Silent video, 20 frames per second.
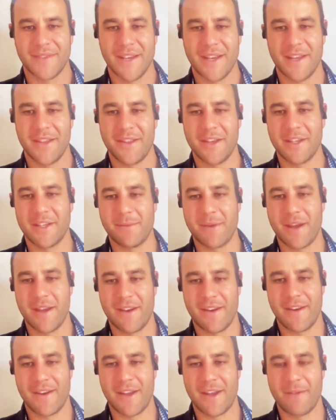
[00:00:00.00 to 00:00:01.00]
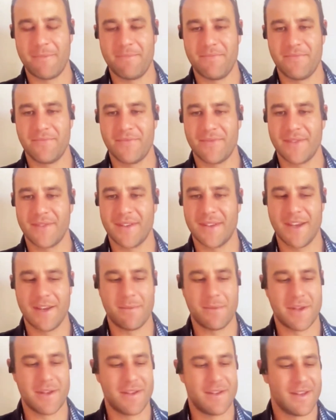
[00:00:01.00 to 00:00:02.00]
Yeah, thanks, mate, and
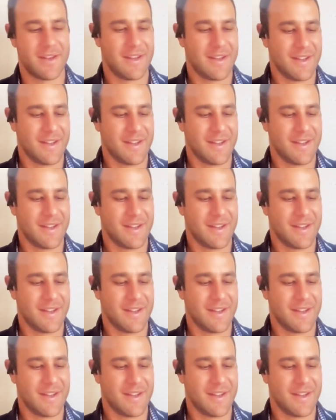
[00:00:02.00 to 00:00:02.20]
be